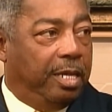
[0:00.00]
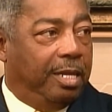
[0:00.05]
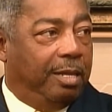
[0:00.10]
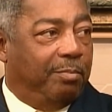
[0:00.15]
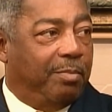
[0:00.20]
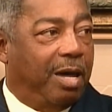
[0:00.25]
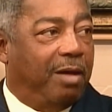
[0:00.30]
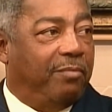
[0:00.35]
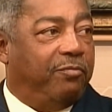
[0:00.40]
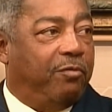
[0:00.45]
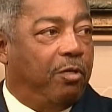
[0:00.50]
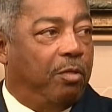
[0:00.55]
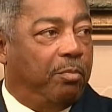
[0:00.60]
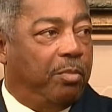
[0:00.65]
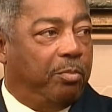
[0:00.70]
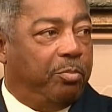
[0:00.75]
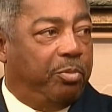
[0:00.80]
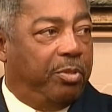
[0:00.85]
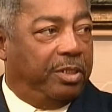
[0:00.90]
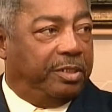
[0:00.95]
my
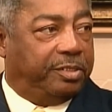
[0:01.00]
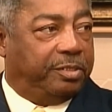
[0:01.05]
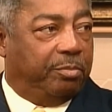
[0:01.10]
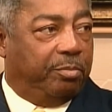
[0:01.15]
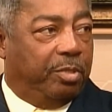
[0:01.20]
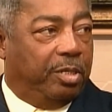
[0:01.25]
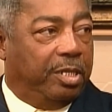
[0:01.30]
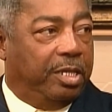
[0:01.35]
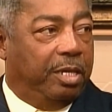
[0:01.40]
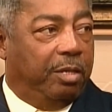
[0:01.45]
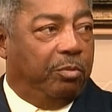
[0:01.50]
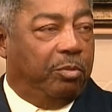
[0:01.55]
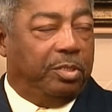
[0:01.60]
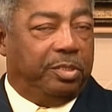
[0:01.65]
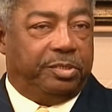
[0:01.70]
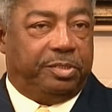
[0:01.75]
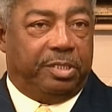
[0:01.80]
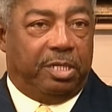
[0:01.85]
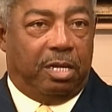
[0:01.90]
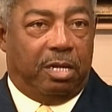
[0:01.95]
former principal, he
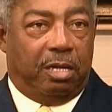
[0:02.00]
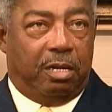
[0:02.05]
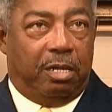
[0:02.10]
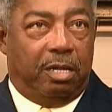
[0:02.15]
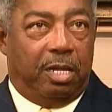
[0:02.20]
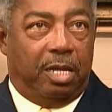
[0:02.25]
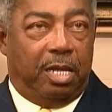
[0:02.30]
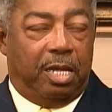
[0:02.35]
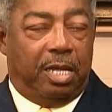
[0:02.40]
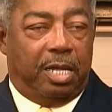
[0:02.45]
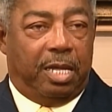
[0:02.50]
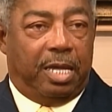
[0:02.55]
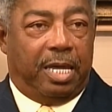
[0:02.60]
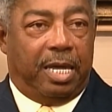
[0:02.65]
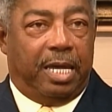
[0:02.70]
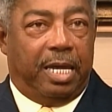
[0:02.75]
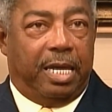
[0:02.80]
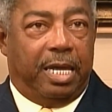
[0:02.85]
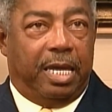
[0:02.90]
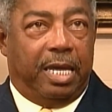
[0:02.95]
was
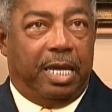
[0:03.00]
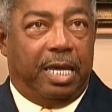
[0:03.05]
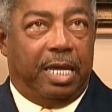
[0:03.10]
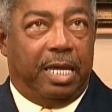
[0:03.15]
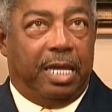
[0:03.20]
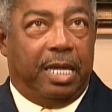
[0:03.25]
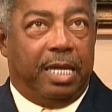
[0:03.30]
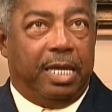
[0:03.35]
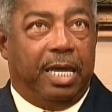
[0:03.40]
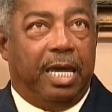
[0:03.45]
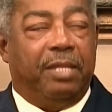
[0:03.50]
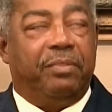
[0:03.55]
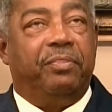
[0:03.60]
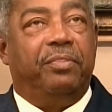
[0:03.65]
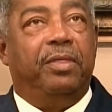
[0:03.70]
at